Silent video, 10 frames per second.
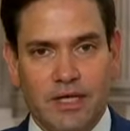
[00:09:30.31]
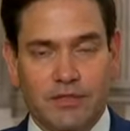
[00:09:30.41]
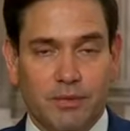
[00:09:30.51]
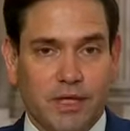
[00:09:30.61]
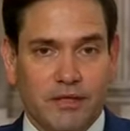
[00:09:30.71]

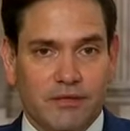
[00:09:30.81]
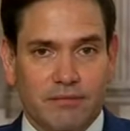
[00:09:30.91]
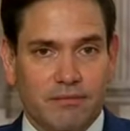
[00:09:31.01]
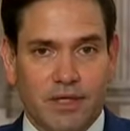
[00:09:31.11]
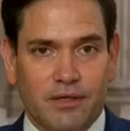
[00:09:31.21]
is because
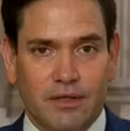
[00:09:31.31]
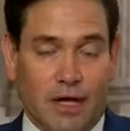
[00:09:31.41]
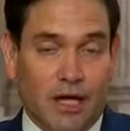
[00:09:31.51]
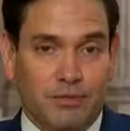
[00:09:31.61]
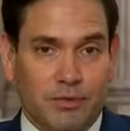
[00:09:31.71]
their
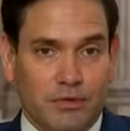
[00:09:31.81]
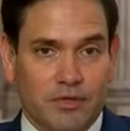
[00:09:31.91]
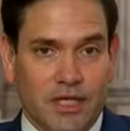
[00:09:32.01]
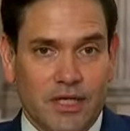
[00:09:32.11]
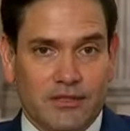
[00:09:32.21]

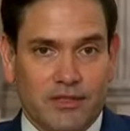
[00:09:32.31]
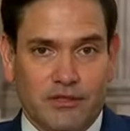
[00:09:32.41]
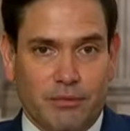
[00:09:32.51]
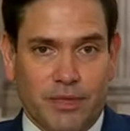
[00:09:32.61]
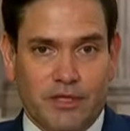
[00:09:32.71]
hospitals, it's
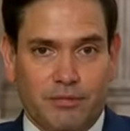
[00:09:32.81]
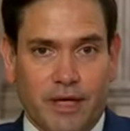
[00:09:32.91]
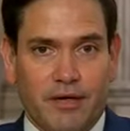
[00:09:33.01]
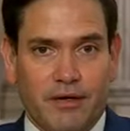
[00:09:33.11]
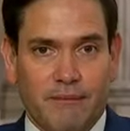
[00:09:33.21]
because their biggest
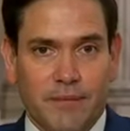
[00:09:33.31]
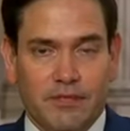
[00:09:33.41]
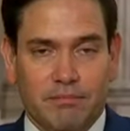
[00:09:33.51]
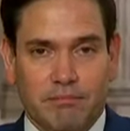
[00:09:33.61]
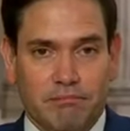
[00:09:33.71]
payer
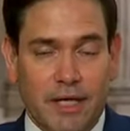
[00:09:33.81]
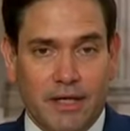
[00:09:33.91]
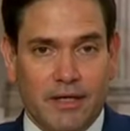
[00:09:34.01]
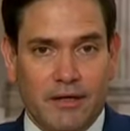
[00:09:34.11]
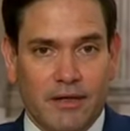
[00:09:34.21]
is
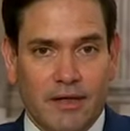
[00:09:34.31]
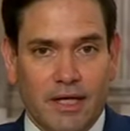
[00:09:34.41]
Medicare.